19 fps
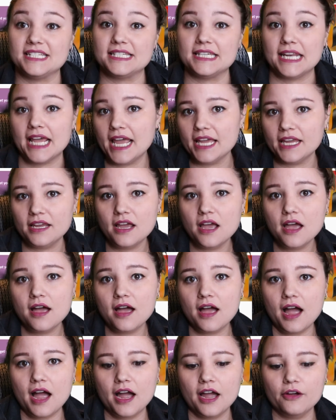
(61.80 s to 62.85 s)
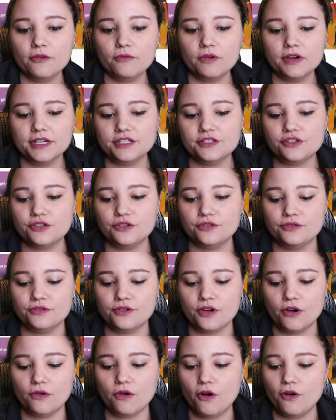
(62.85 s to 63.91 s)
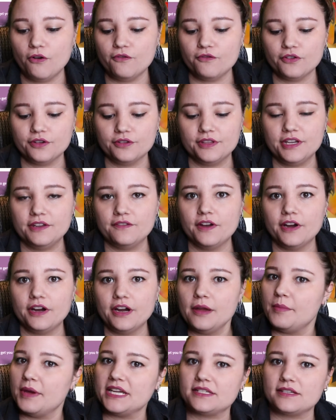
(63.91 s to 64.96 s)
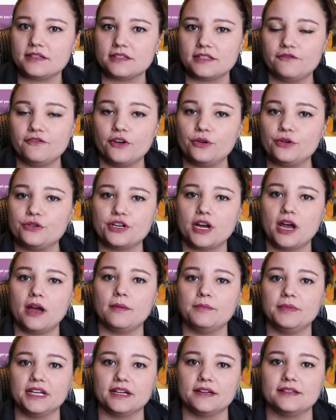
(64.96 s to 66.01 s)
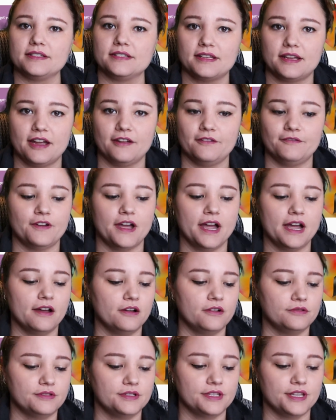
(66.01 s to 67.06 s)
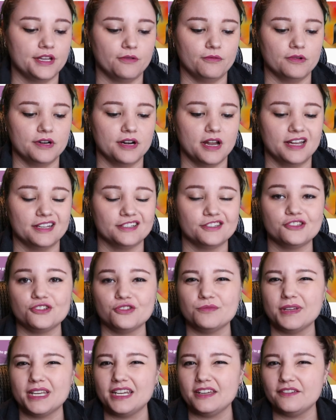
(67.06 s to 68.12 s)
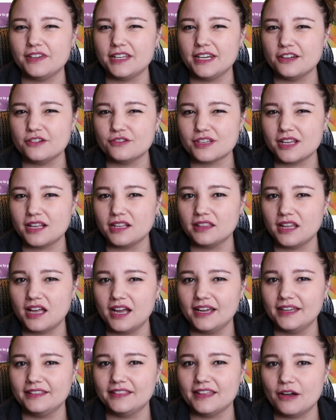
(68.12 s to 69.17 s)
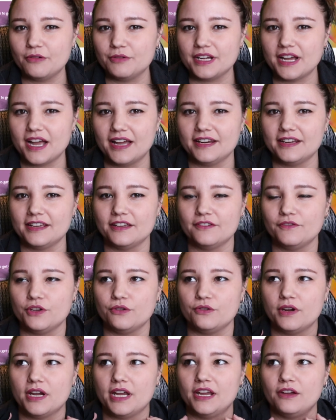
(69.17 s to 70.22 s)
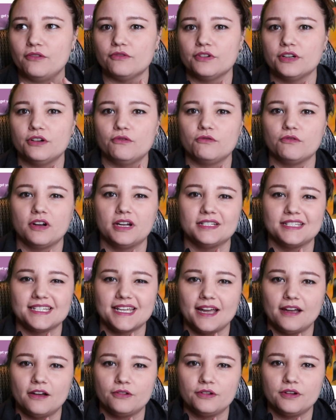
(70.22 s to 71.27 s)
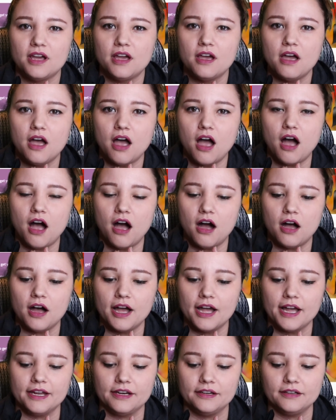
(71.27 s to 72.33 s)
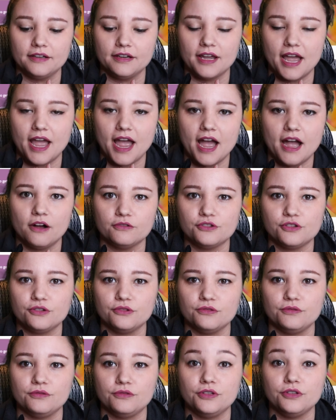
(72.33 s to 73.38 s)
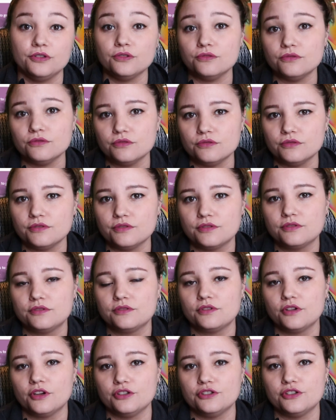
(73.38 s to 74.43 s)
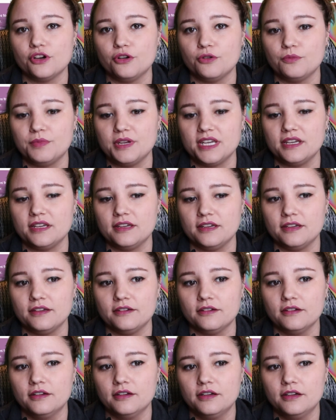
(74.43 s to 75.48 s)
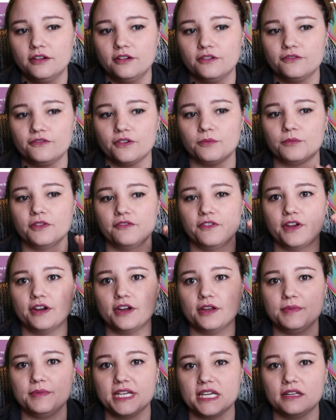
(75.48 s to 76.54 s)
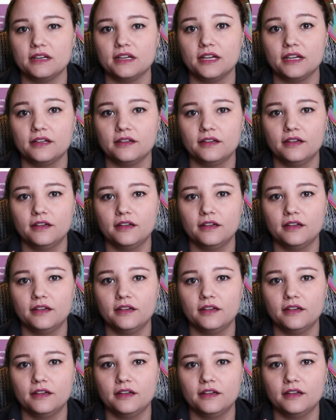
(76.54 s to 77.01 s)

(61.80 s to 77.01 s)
today I wanted to go over the very basics of Photoshop because I found there were not too many videos online that would kind of give you a real rundown on how to use Adobe from the very beginning.